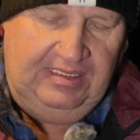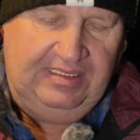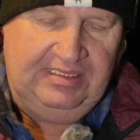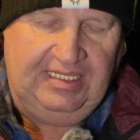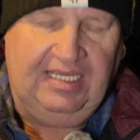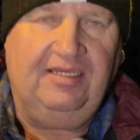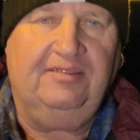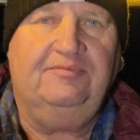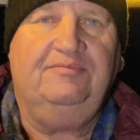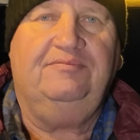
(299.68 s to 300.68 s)
So
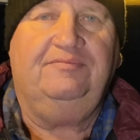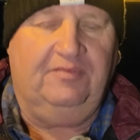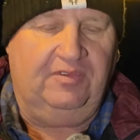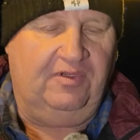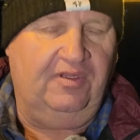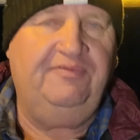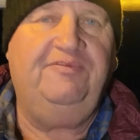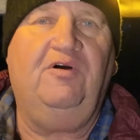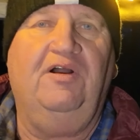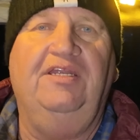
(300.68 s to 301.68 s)
I
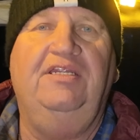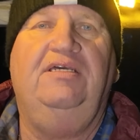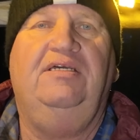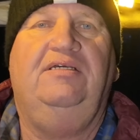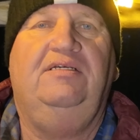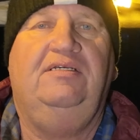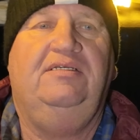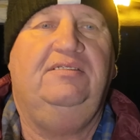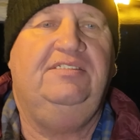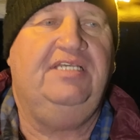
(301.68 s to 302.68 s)
find
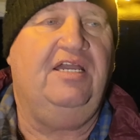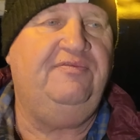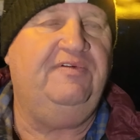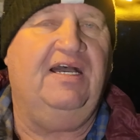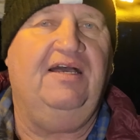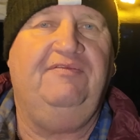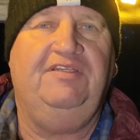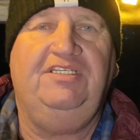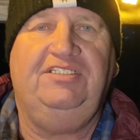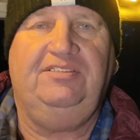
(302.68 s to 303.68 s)
so far that
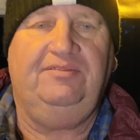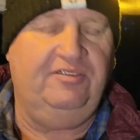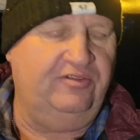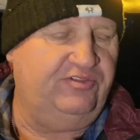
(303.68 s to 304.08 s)
this little